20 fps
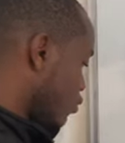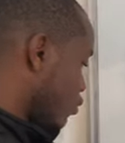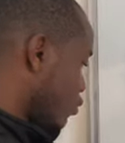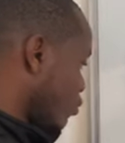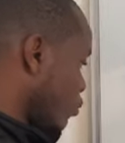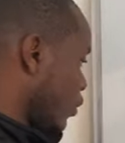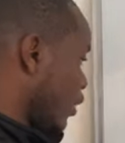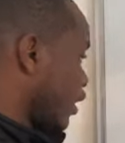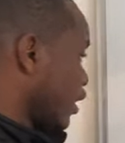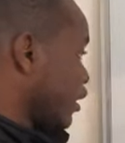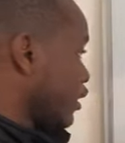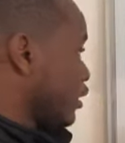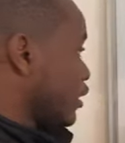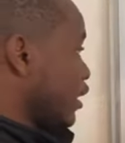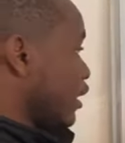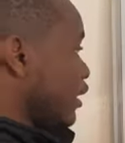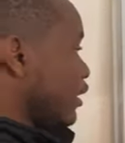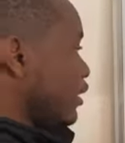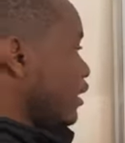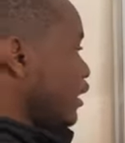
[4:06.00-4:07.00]
we can
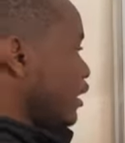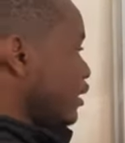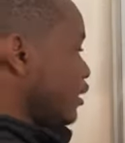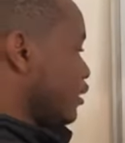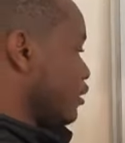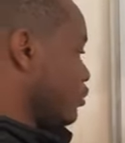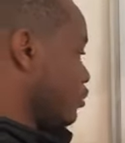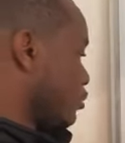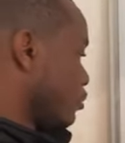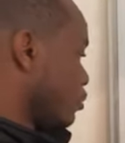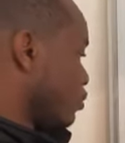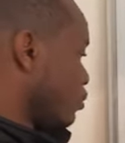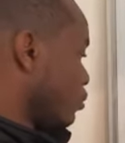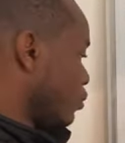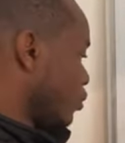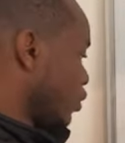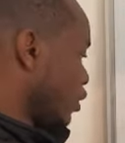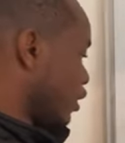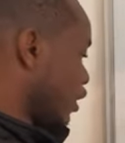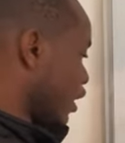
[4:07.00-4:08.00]
say this
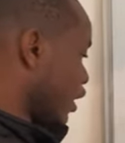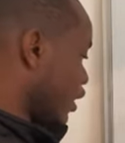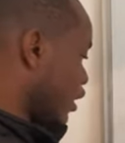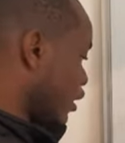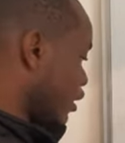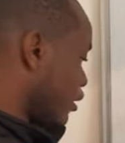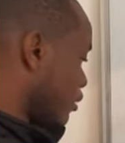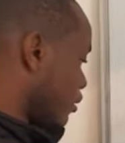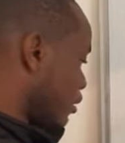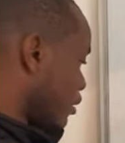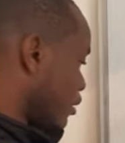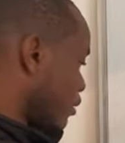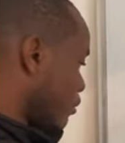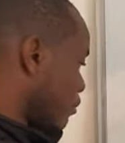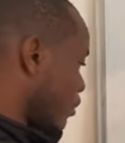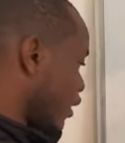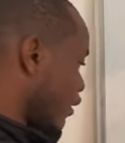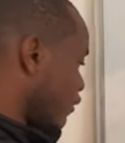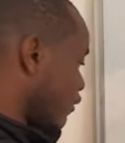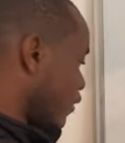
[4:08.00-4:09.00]
was taken
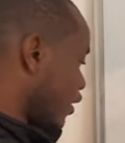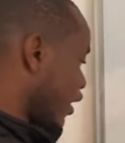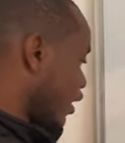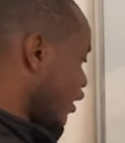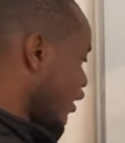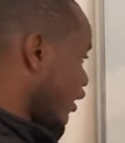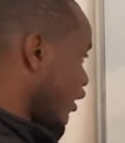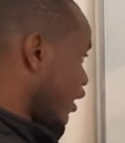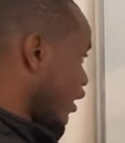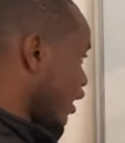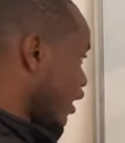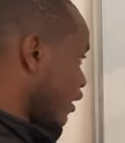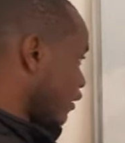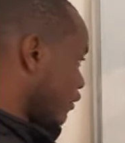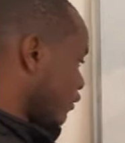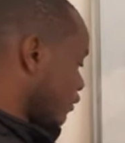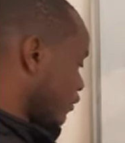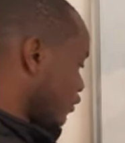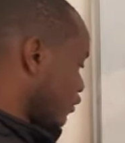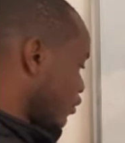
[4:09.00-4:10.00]
by finding
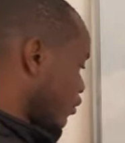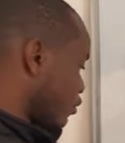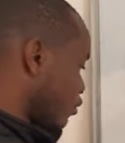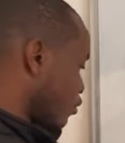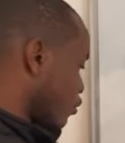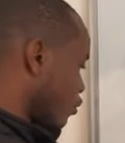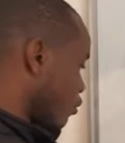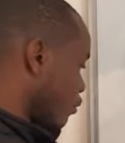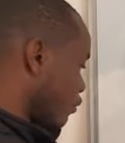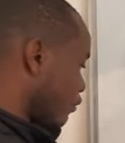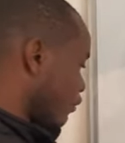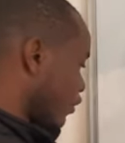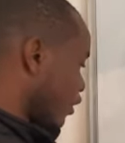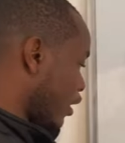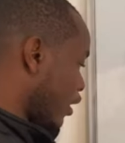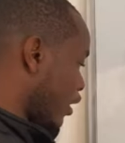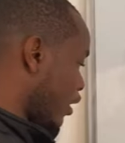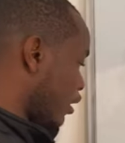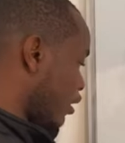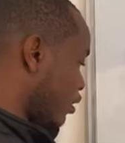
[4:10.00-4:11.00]
f of
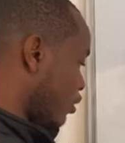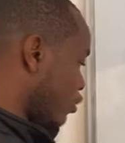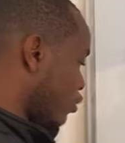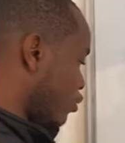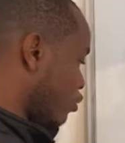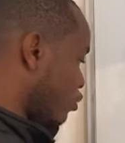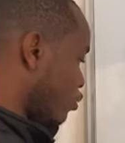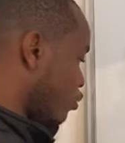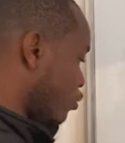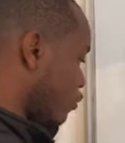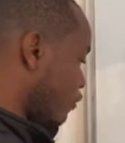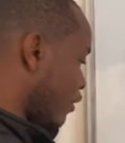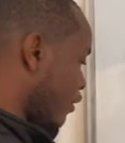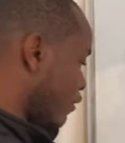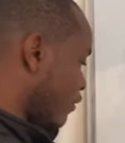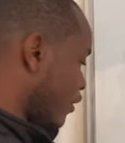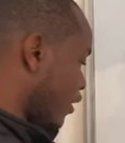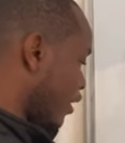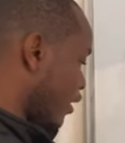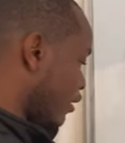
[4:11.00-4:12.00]
a over
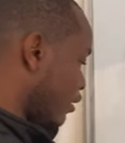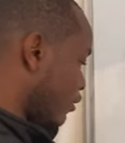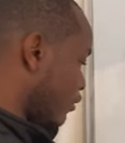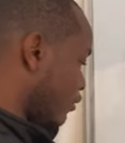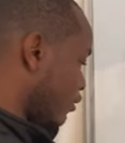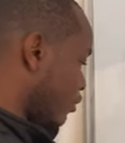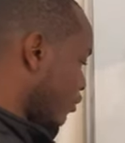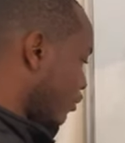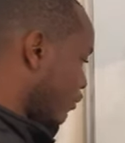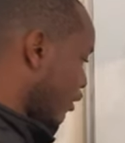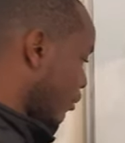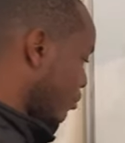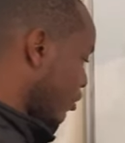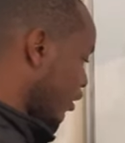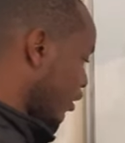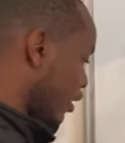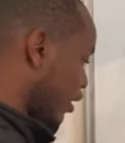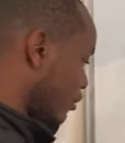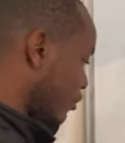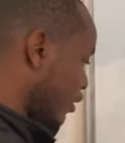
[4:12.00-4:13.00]

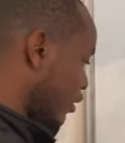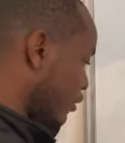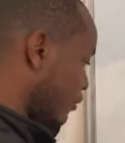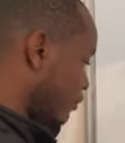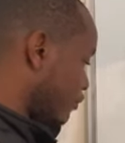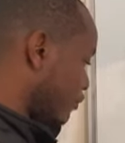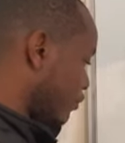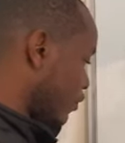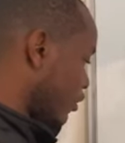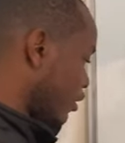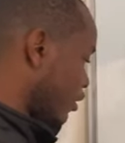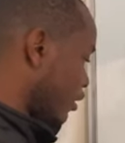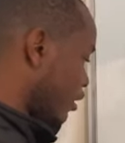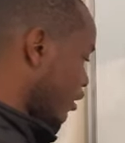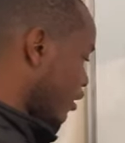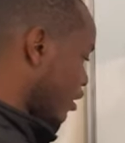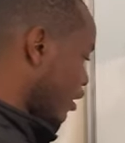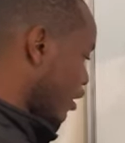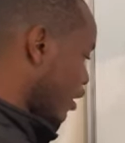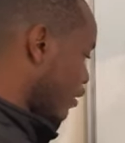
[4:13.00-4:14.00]
b,
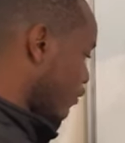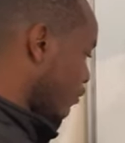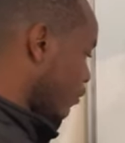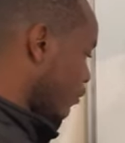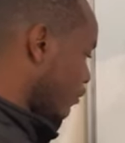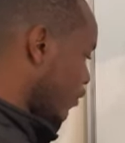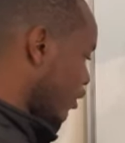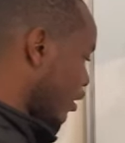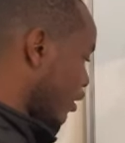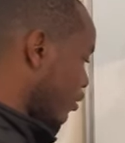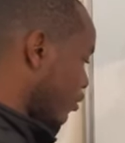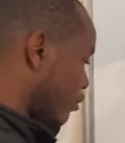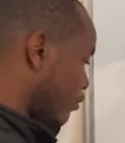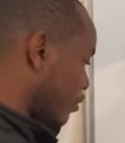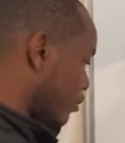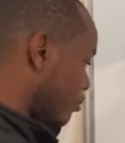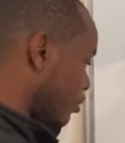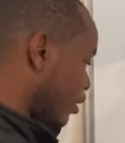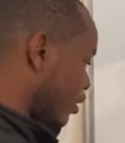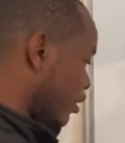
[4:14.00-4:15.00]
f of a over
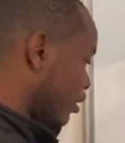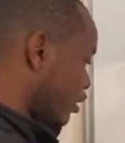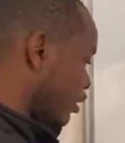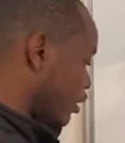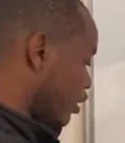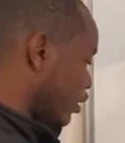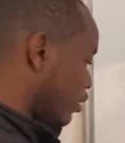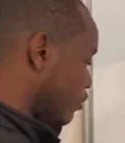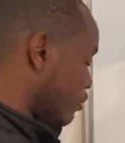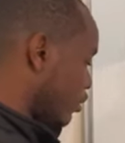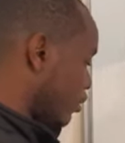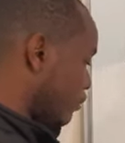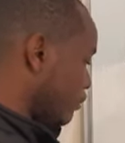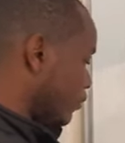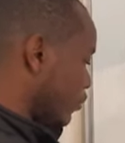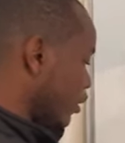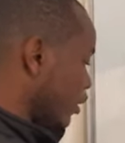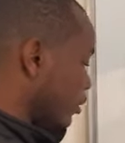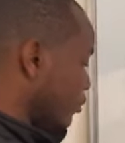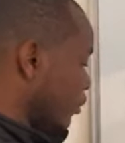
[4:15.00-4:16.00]
b equal,
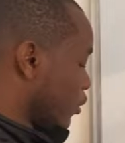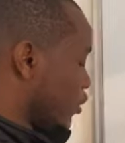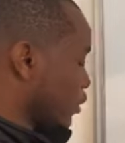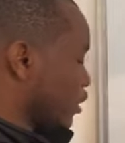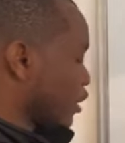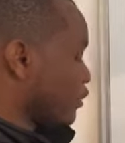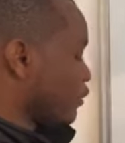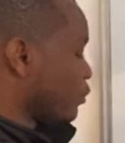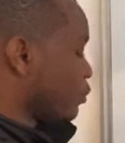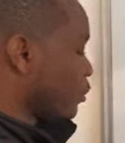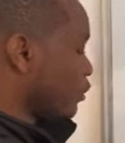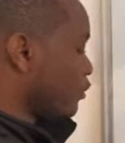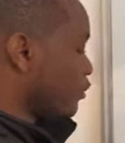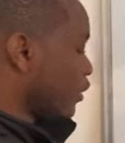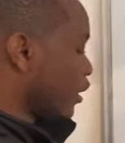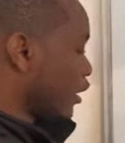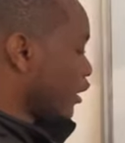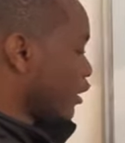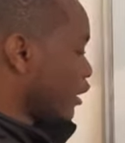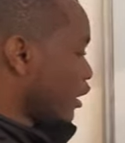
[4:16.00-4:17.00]
because if we
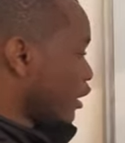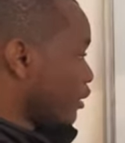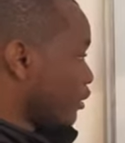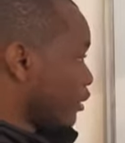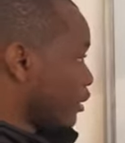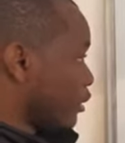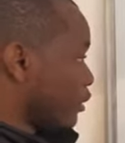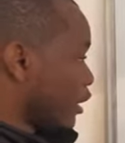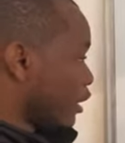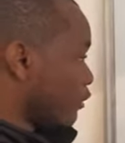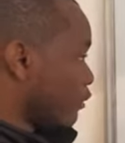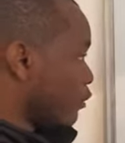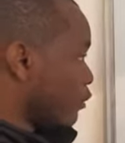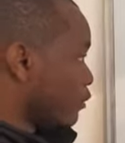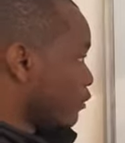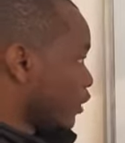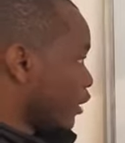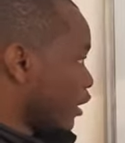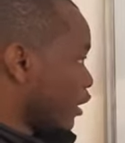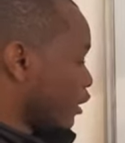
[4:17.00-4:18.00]
find f
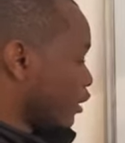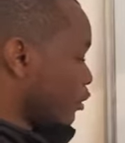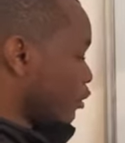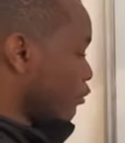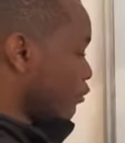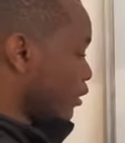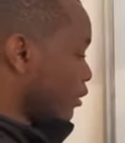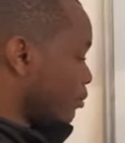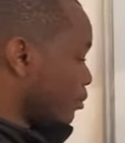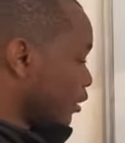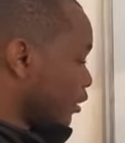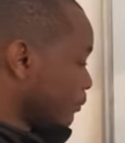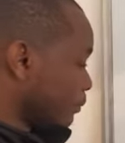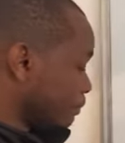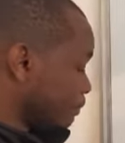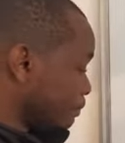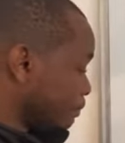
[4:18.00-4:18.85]
of a over b,